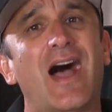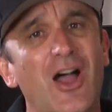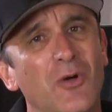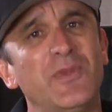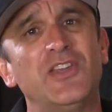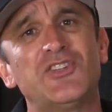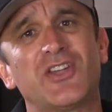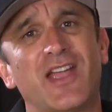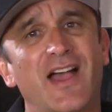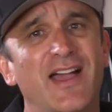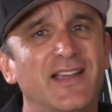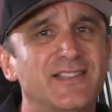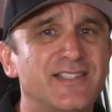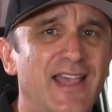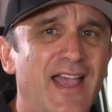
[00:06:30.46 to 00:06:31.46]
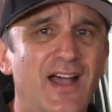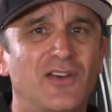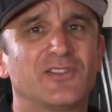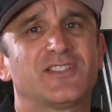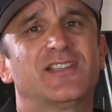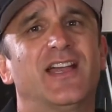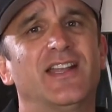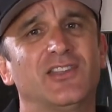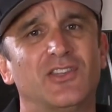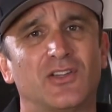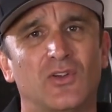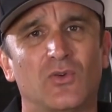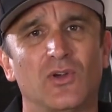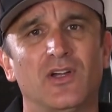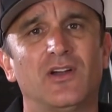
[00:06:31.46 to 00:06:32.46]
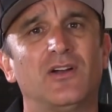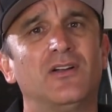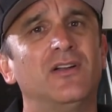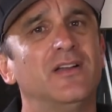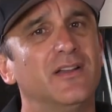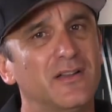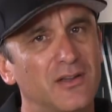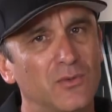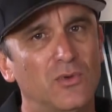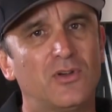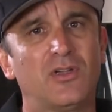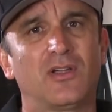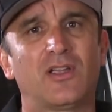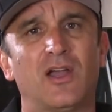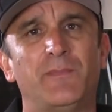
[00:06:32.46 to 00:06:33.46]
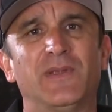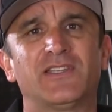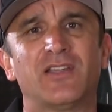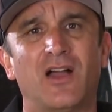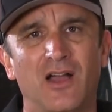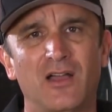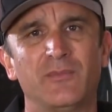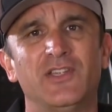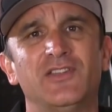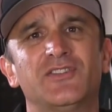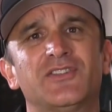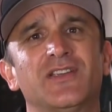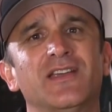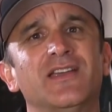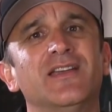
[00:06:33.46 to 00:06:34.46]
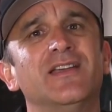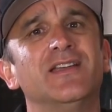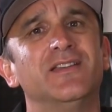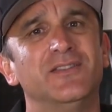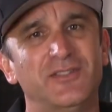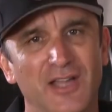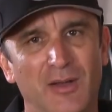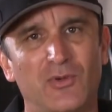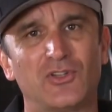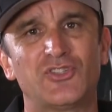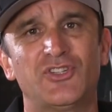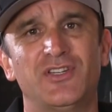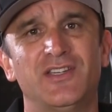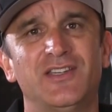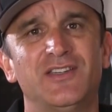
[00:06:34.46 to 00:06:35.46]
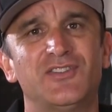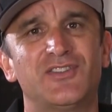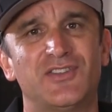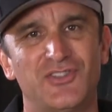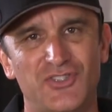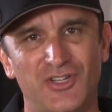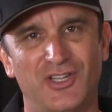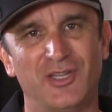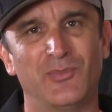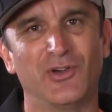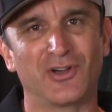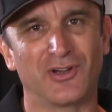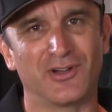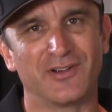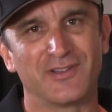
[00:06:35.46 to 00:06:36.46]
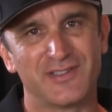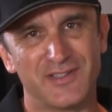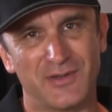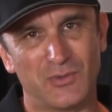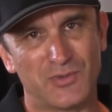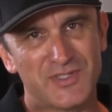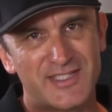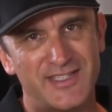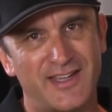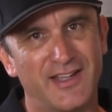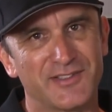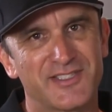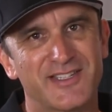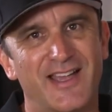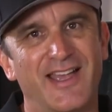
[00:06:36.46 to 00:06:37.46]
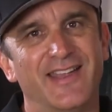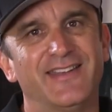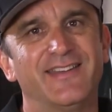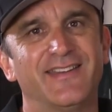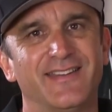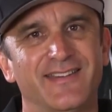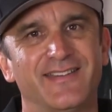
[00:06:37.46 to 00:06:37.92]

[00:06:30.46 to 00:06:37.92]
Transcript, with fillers: I'll meet you guys outside at the grill. We'll cook up a Tommy's double cheese chili burger. See you outside.